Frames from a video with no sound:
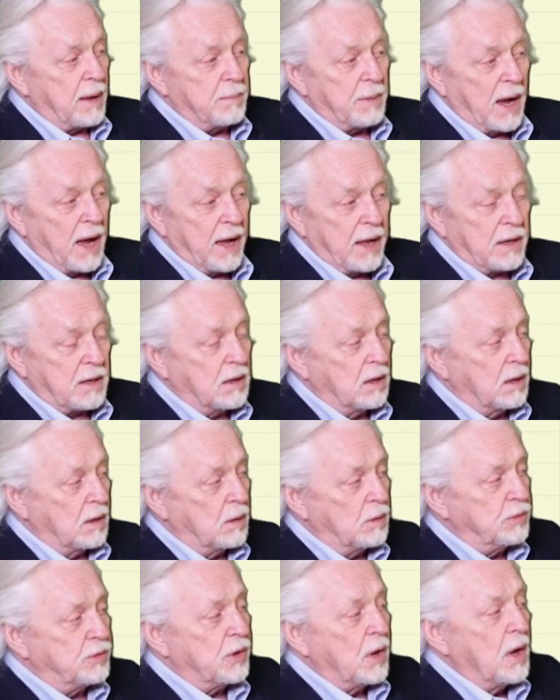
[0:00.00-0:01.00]
high
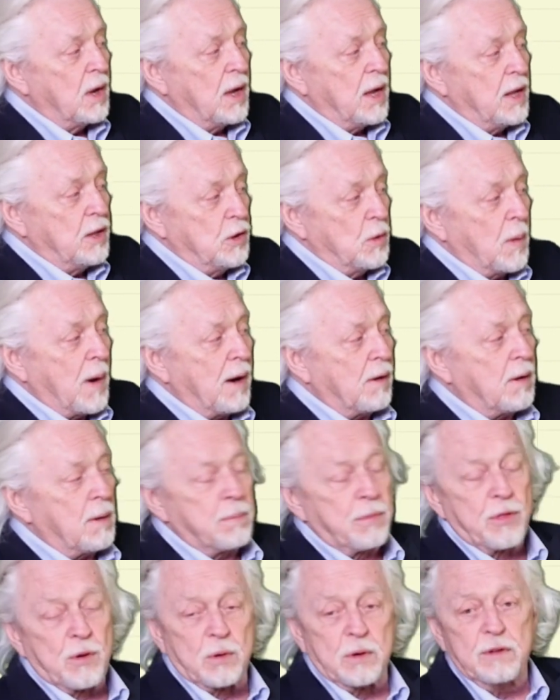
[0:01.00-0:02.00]
close, and you are up
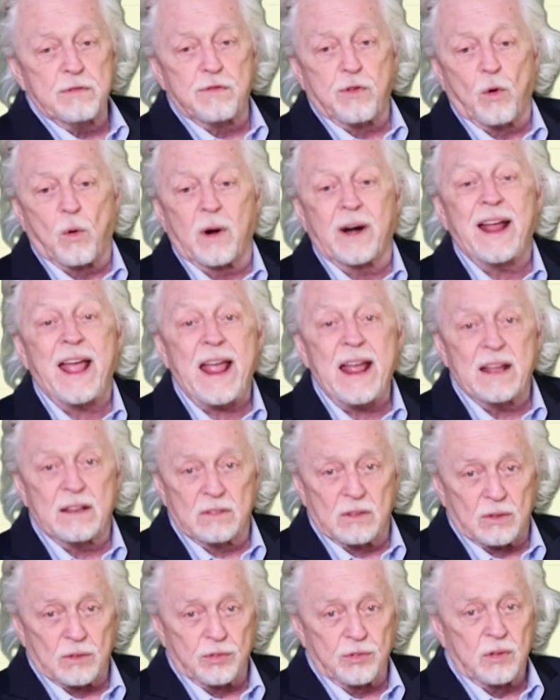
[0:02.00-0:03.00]
34
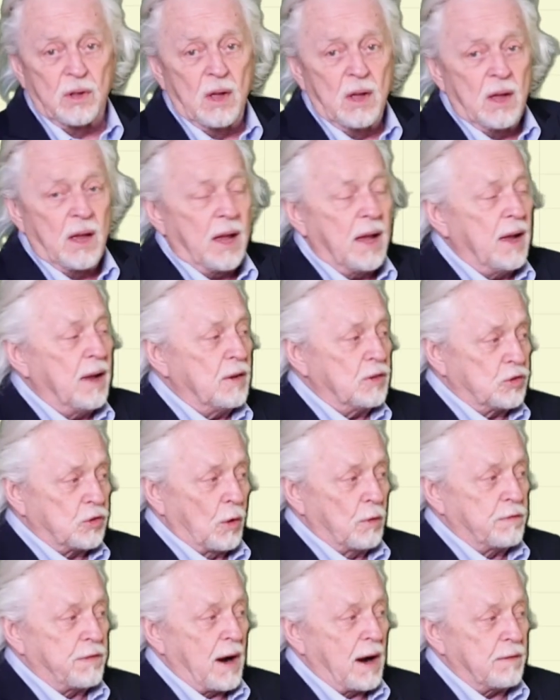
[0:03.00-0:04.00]
handles so
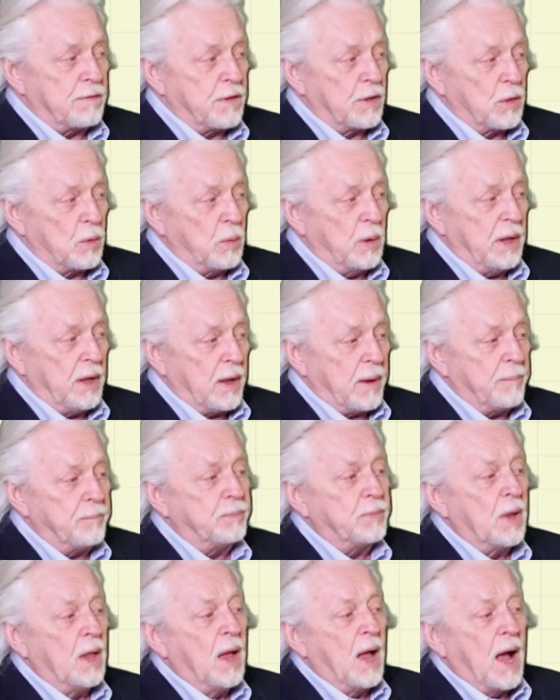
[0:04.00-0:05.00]
far for the week.
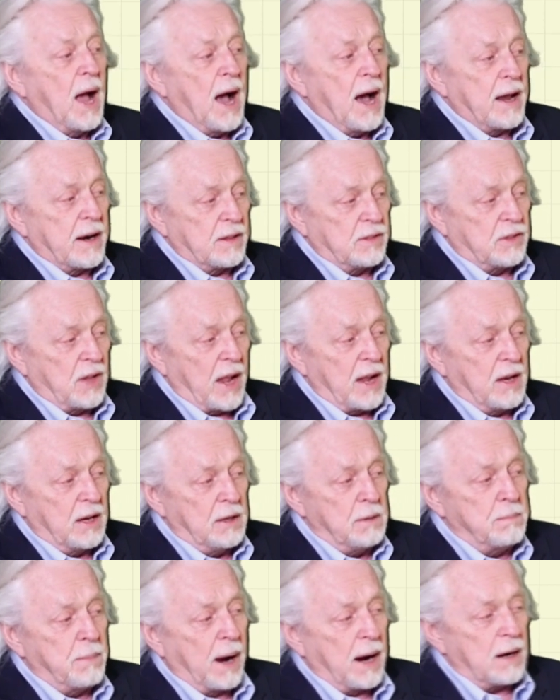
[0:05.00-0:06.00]
On a daily
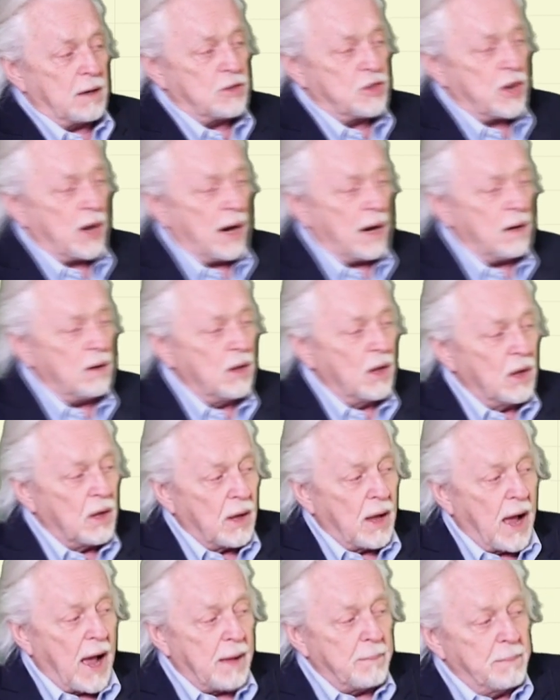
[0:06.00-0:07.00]
bar chart,
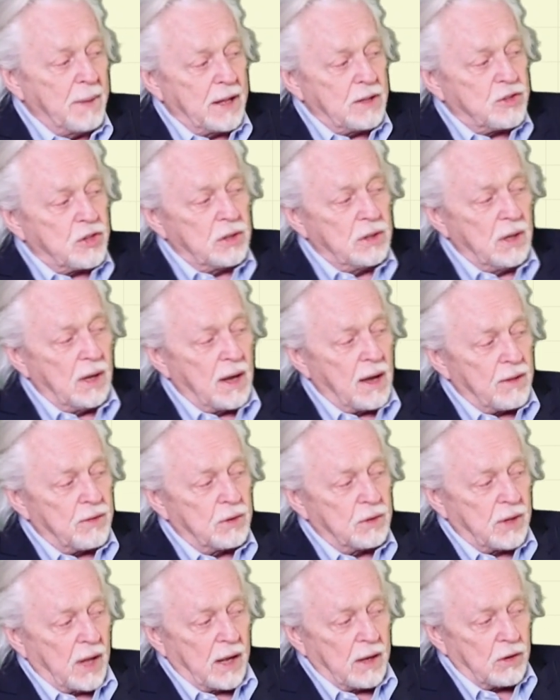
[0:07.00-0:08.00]
I mentioned the other
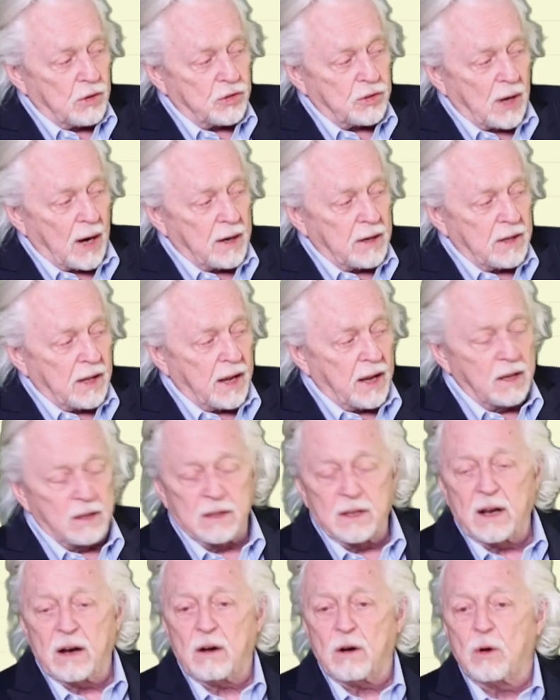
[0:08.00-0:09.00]
day, you're starting to get
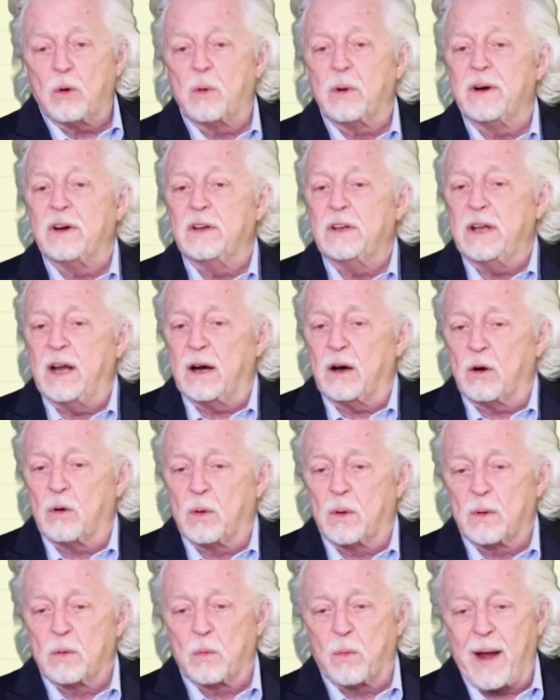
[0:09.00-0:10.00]
narrower and
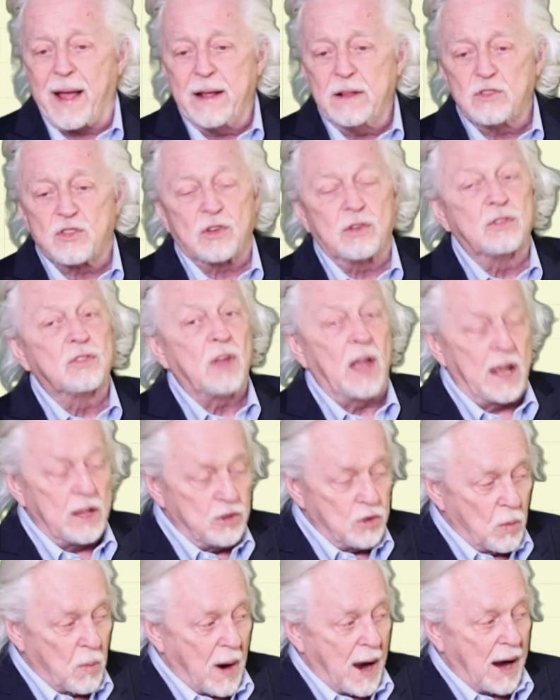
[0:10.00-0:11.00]
narrower ranges, and
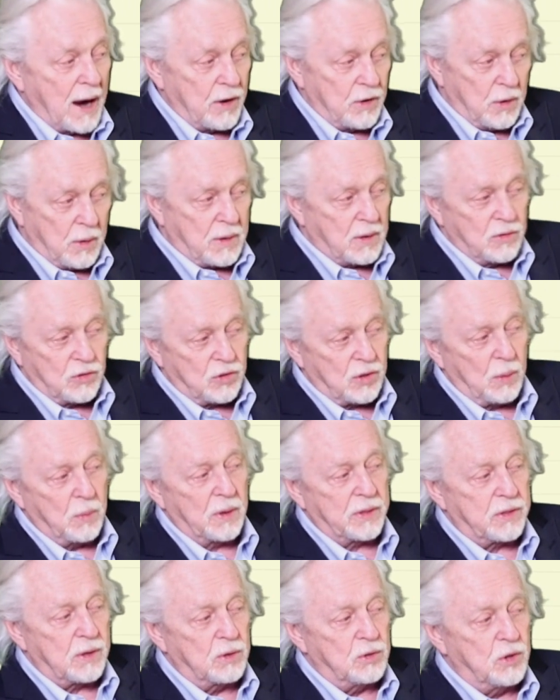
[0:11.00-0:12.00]
you are. You can see
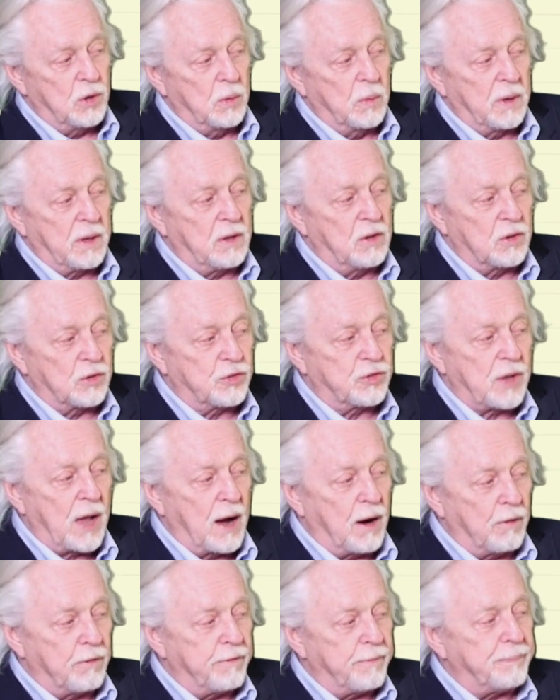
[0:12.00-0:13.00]
what they're doing
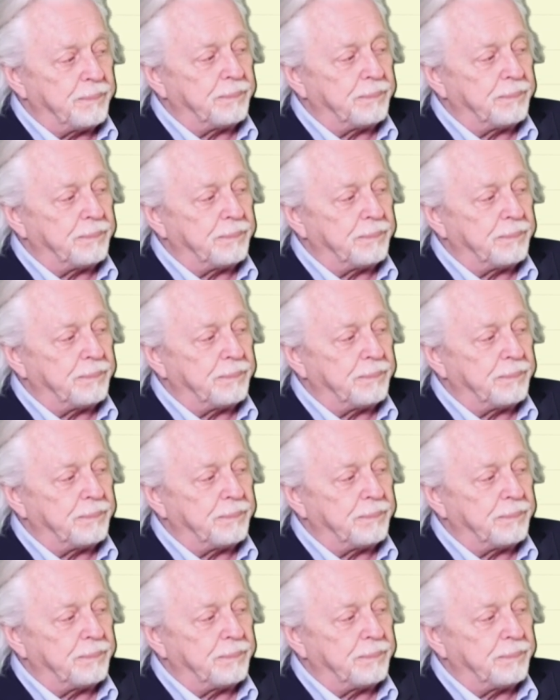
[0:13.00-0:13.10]
yourself.